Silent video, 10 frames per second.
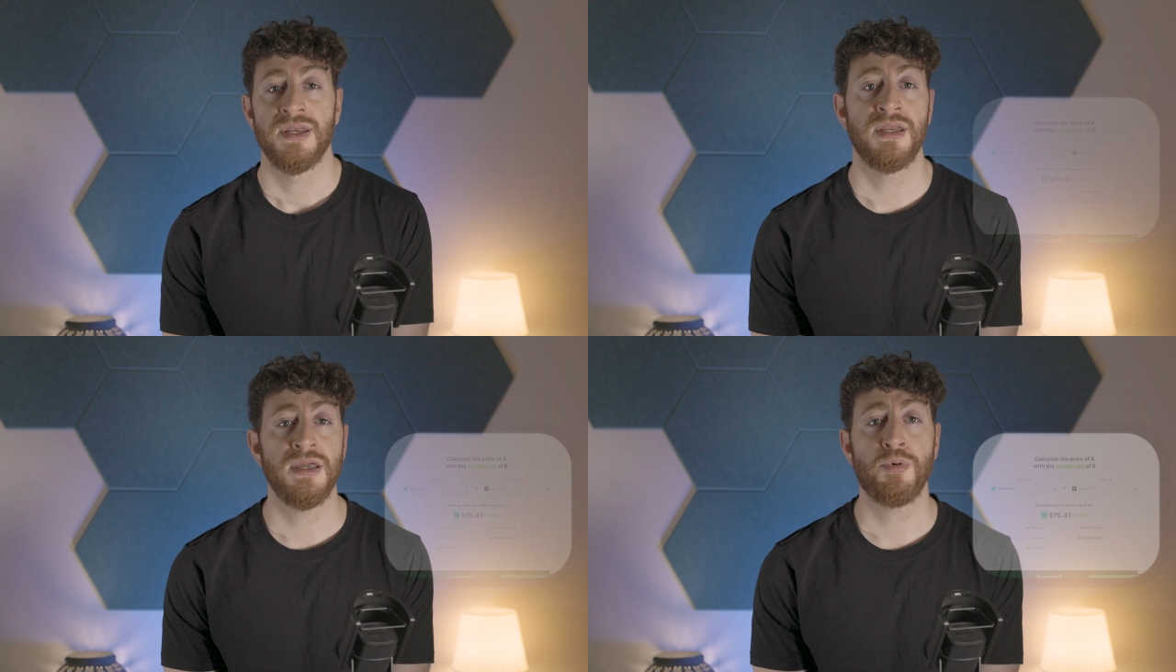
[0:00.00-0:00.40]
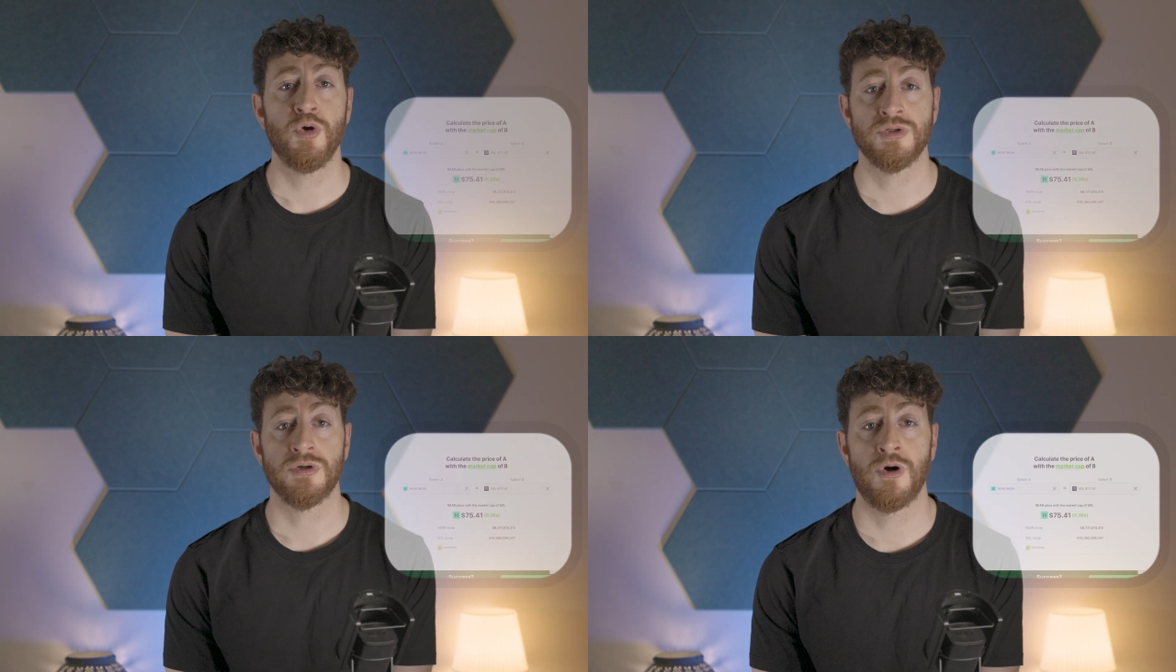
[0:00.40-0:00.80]
Near
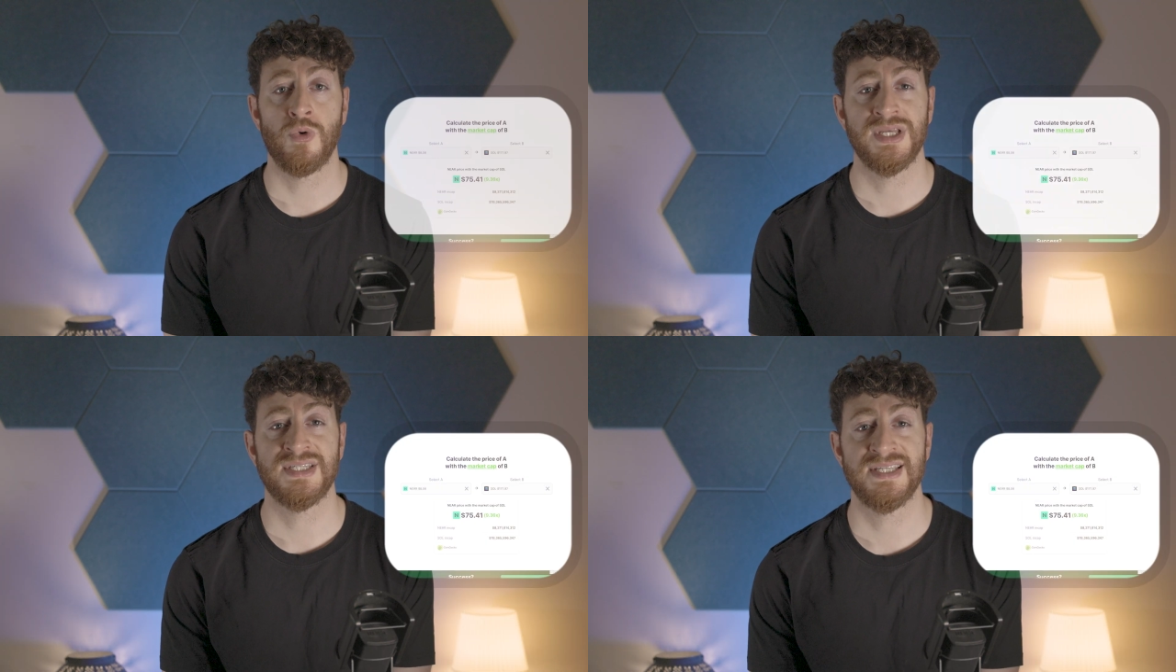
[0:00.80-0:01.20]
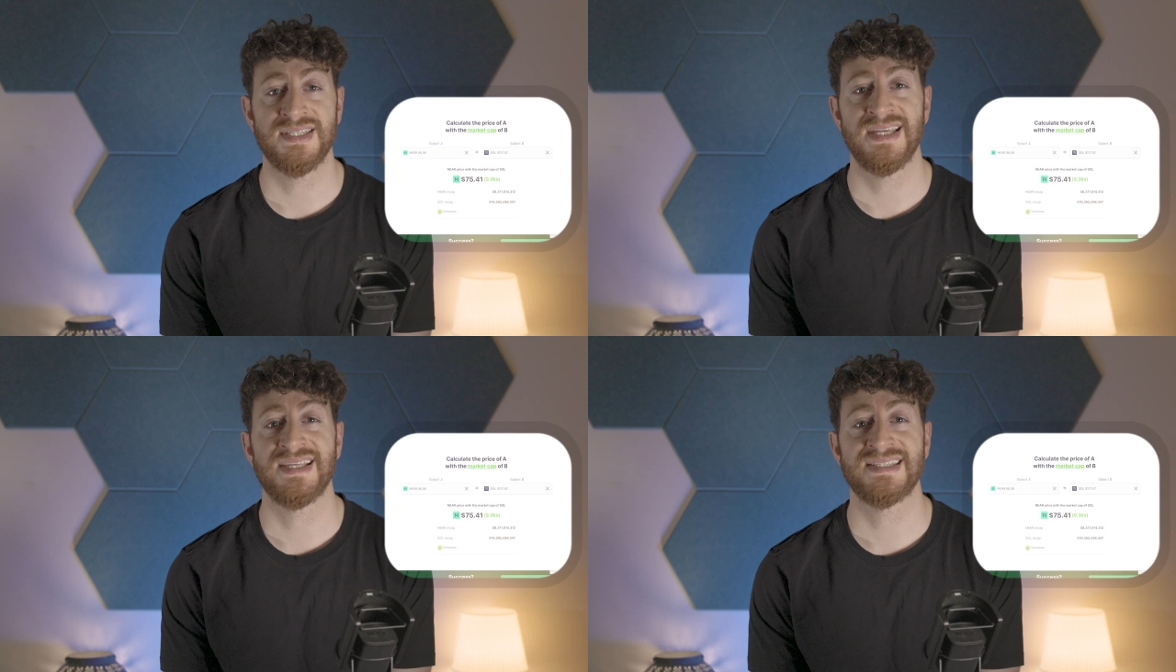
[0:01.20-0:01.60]
Protocol is
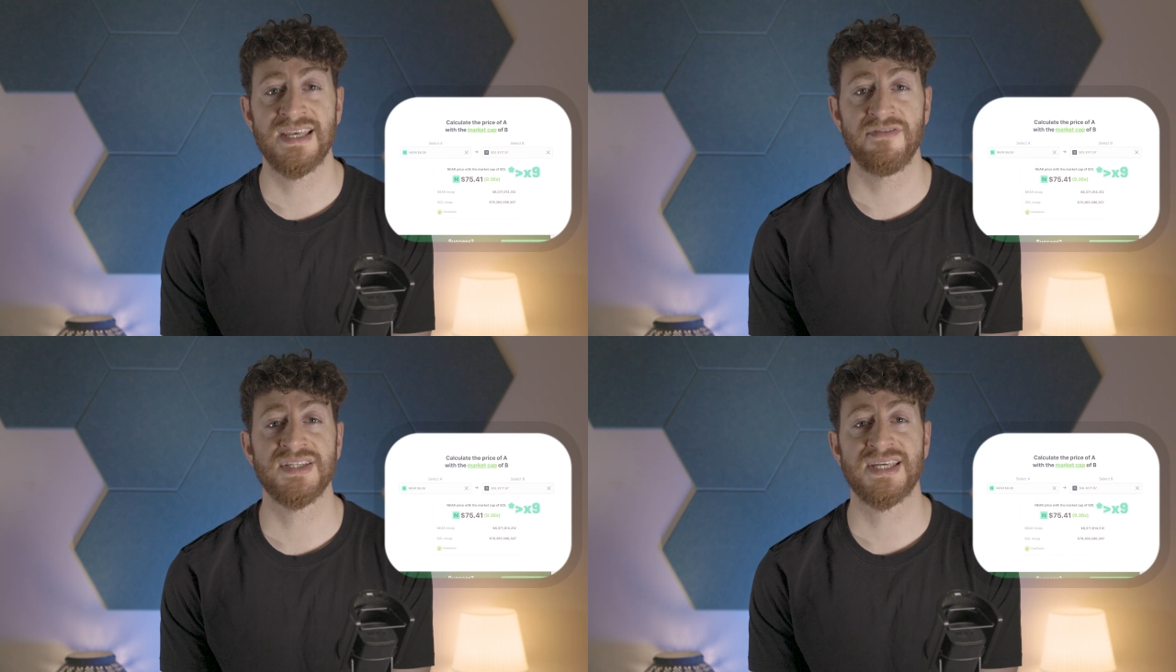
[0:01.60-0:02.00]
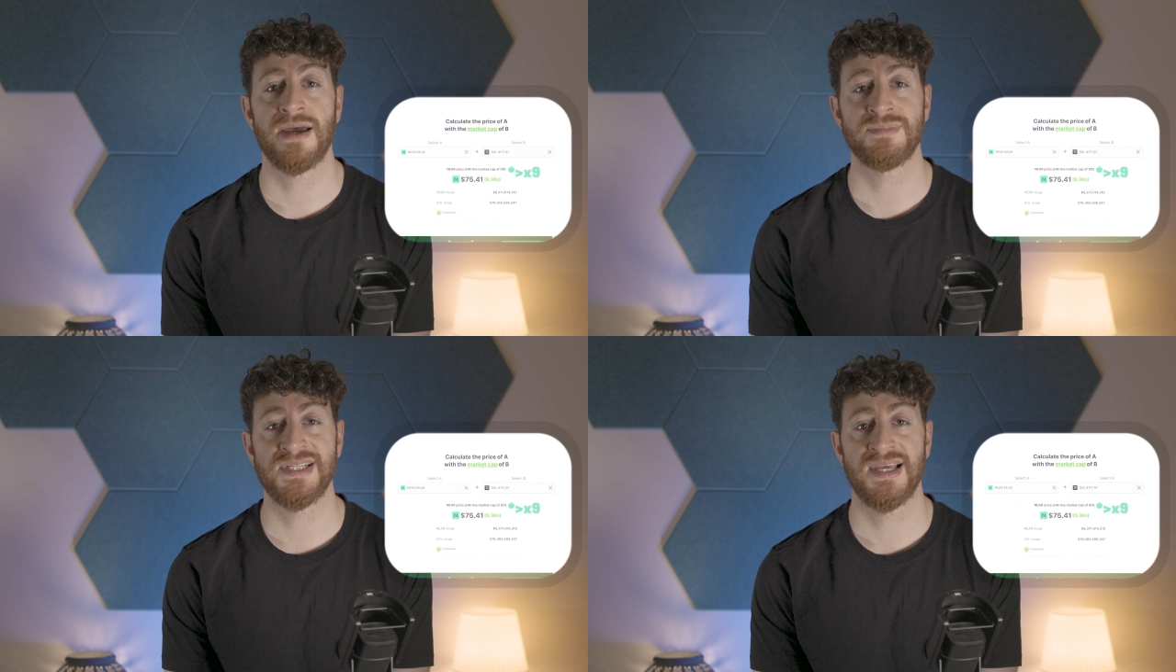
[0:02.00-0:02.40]
sitting seven
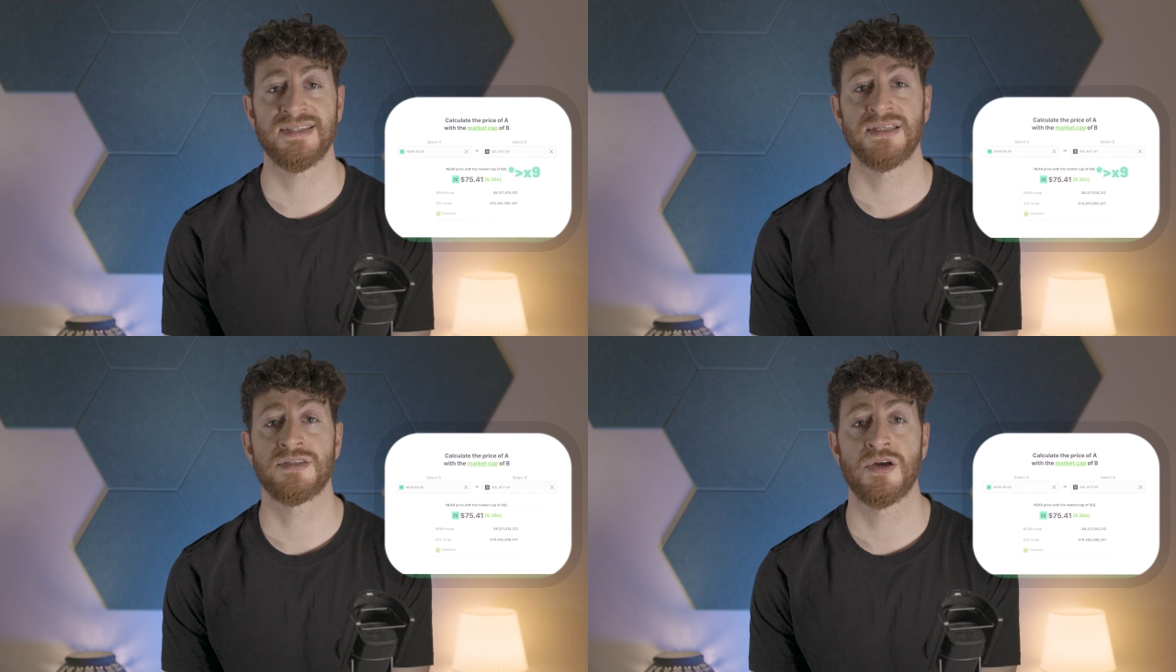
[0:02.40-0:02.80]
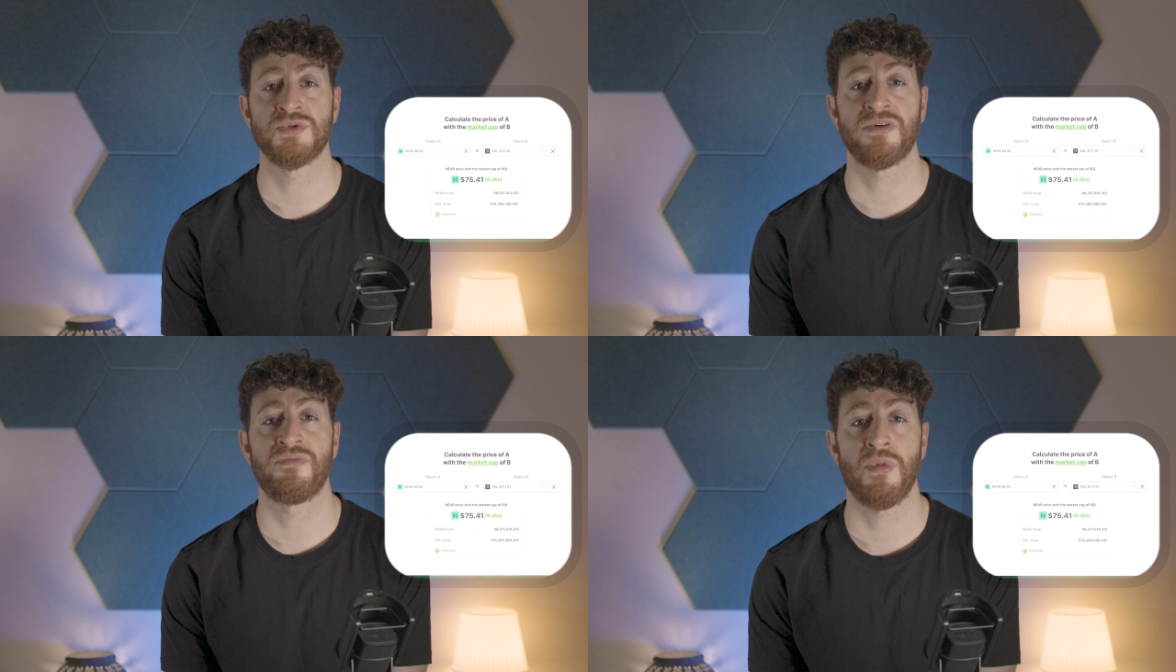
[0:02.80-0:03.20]
times less in
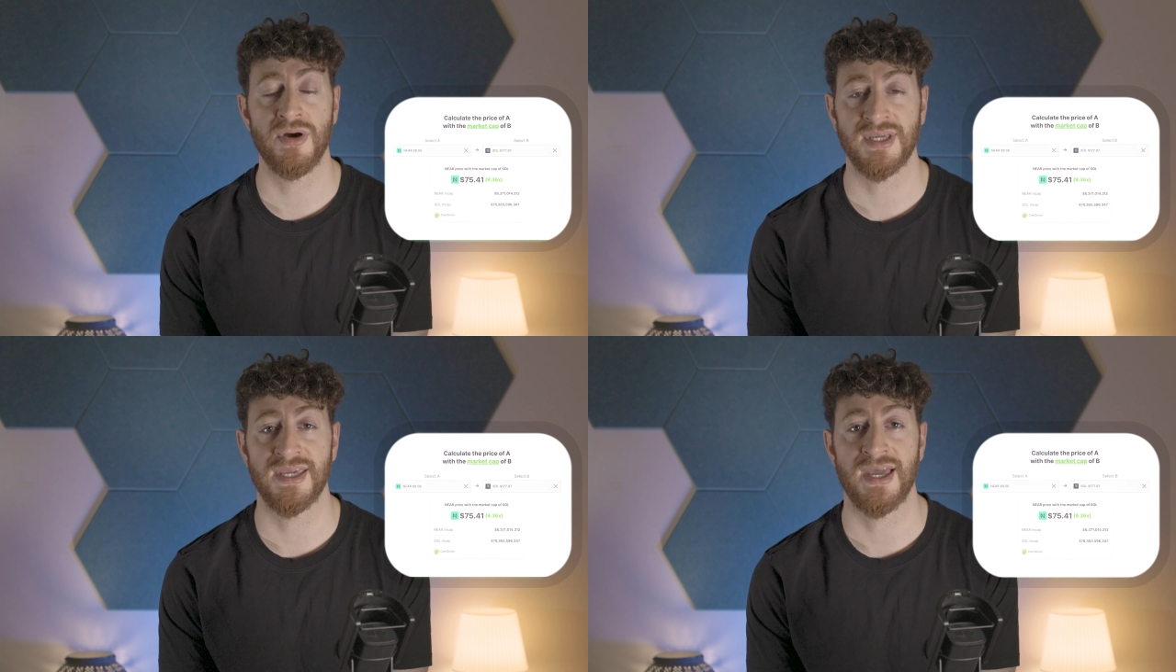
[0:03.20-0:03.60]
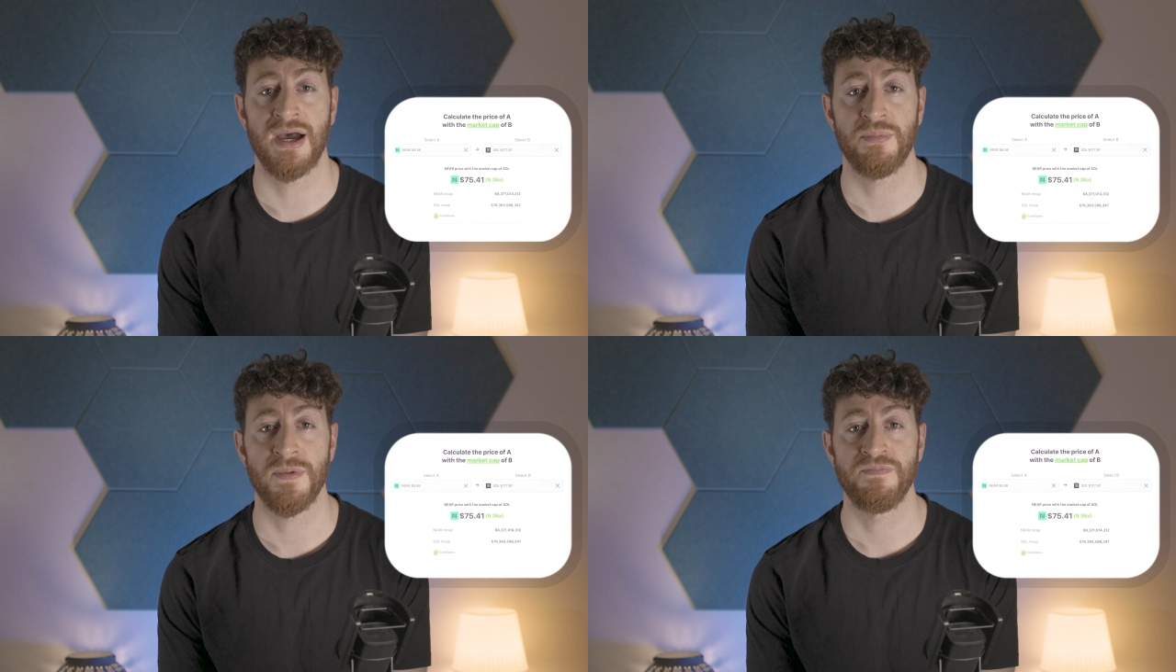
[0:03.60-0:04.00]
terms of market
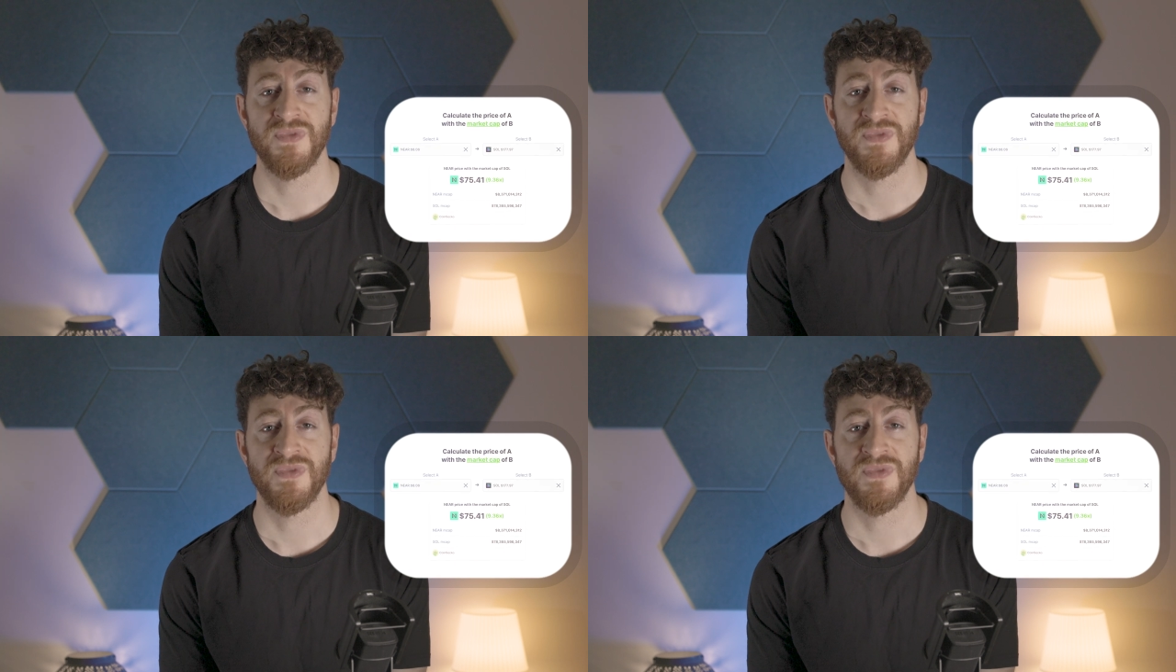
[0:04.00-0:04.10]
cap.